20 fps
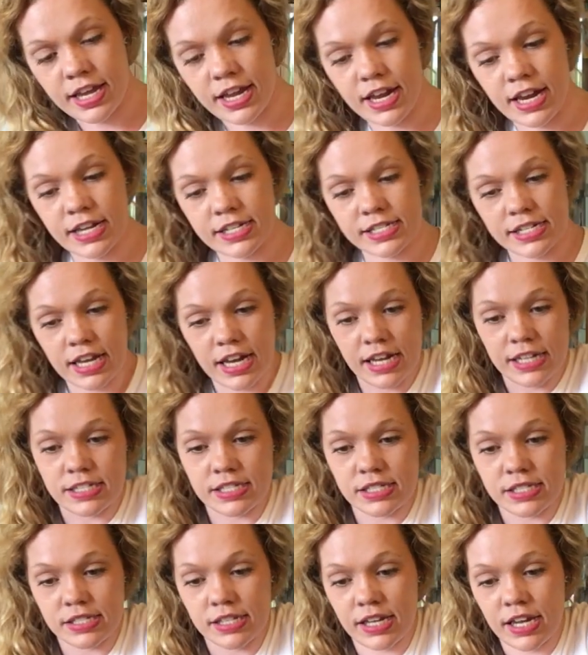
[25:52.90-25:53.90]
it's
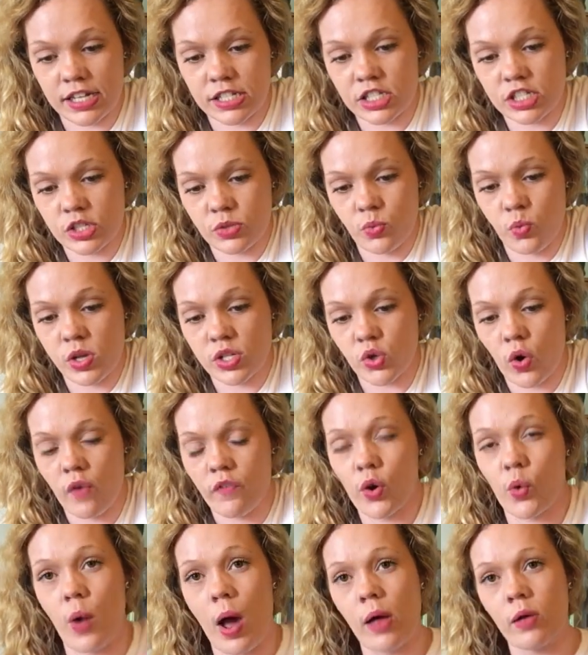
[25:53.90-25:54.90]
what's
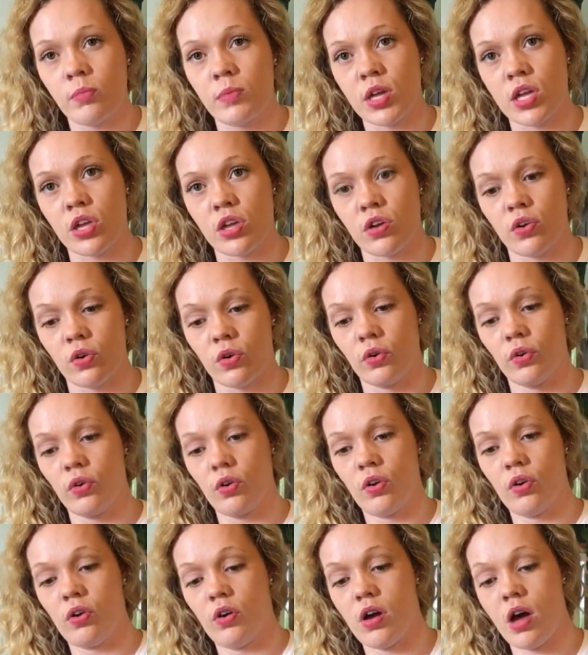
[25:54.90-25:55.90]
overwhelming you
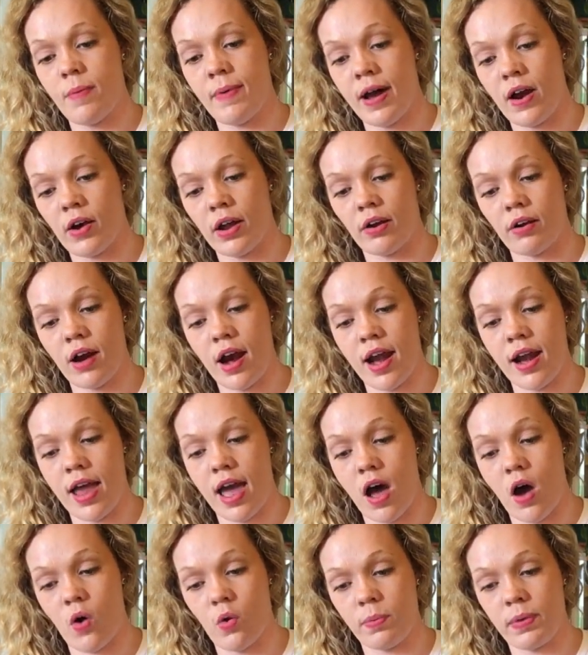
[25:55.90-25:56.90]
about it right
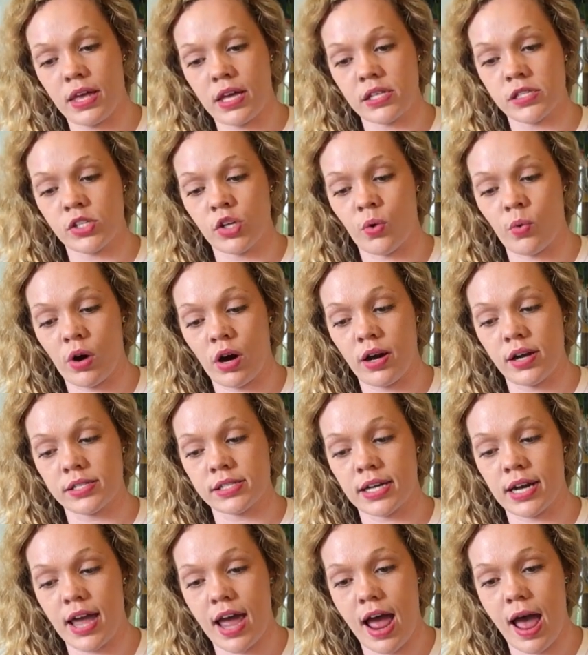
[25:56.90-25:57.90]
now because you're worried
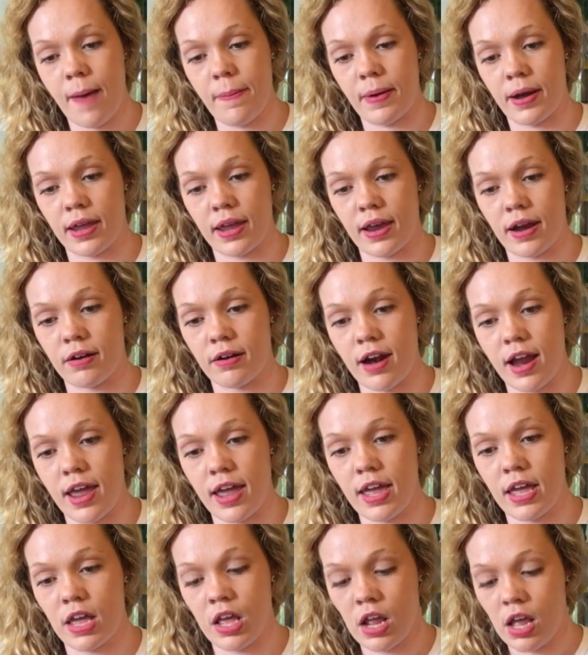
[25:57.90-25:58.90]
it's going to happen again,
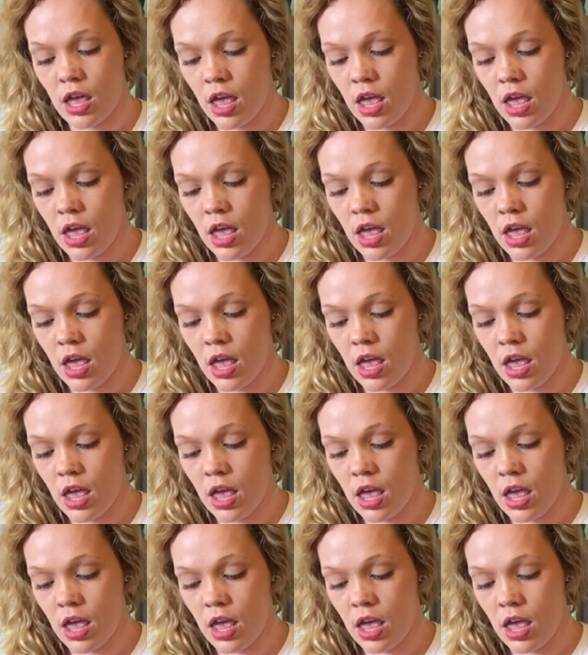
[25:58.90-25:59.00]
right?